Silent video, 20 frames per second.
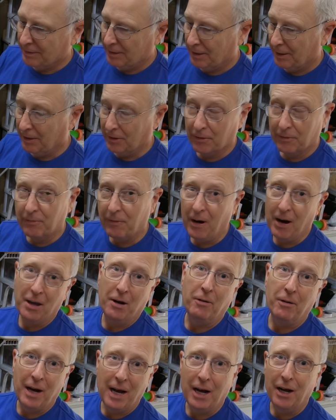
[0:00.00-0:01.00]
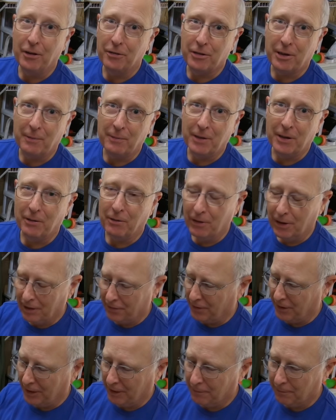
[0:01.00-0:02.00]
in the final house I'm going to
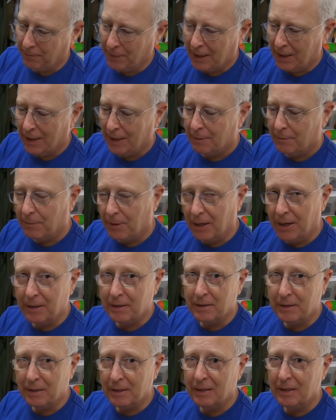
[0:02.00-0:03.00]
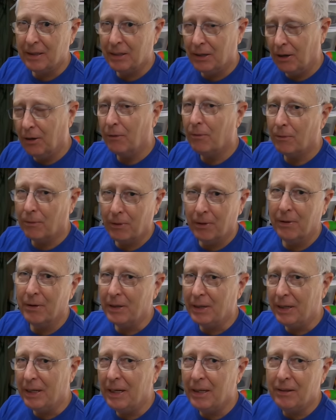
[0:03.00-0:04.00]
live in, but you don't really
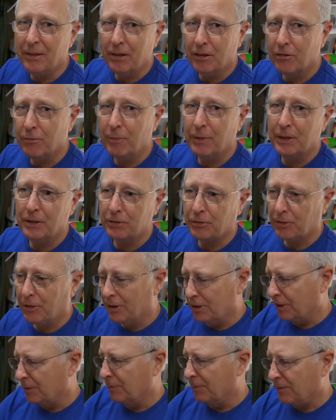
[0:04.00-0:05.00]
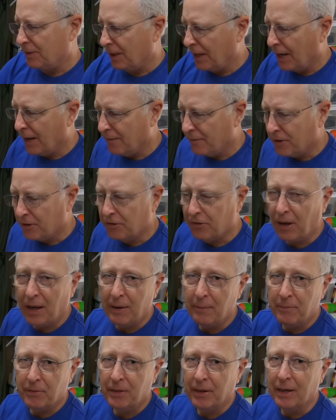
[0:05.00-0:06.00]
need this much room to have the
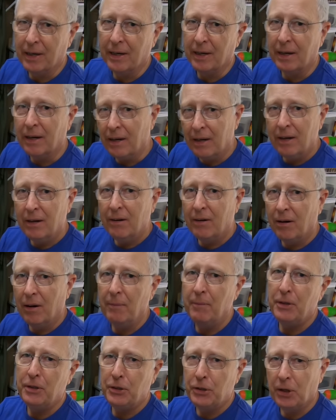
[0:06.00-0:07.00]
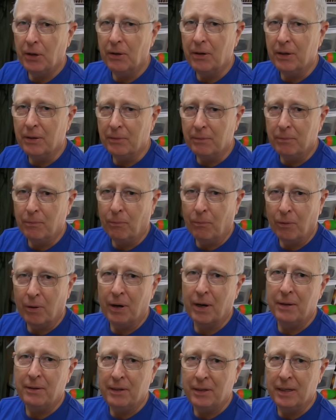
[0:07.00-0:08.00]
same thing. Let me show you what
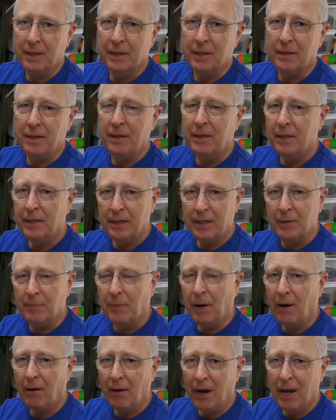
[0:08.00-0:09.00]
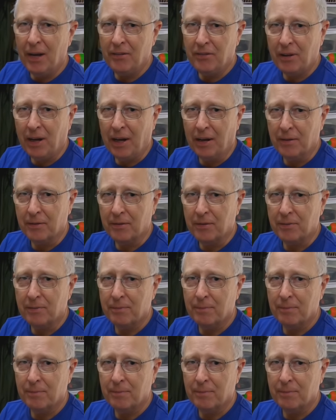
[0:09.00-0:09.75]
I did in my last house.